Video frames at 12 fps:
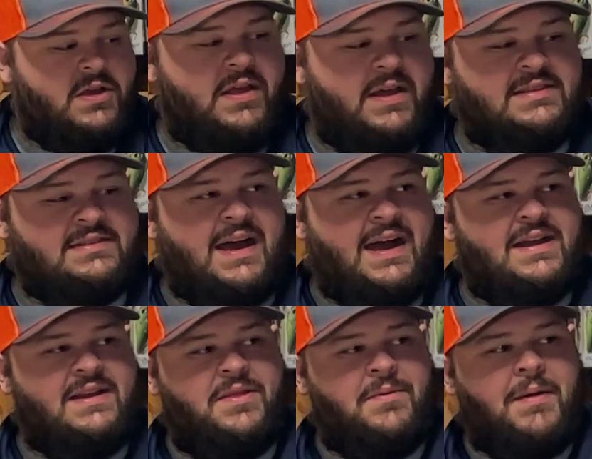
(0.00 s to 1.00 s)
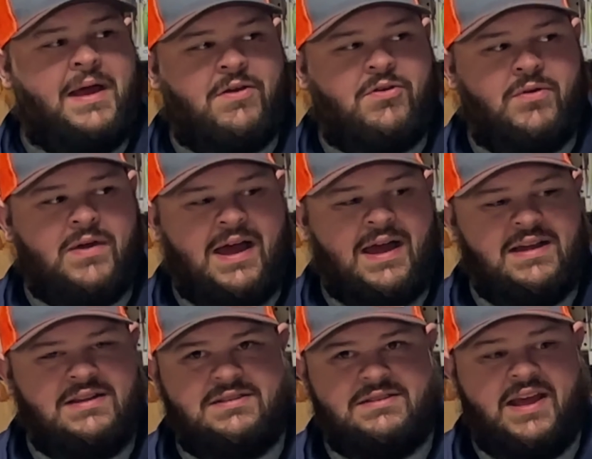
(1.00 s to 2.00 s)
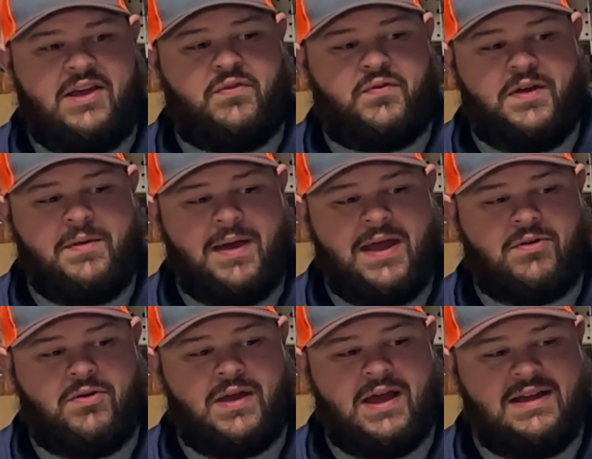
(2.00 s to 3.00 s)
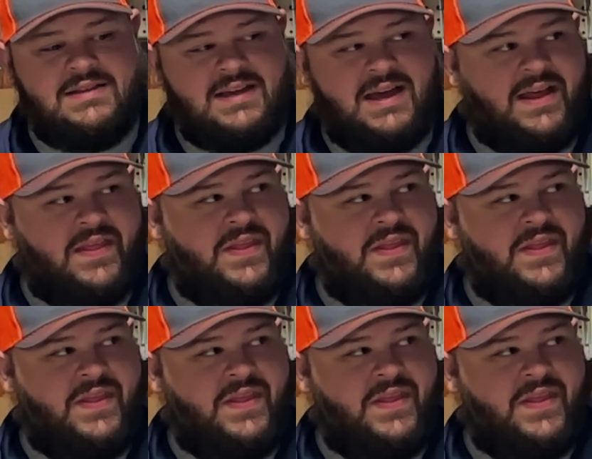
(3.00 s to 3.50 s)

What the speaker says: It's got the micro guides, tangle-free micro guides on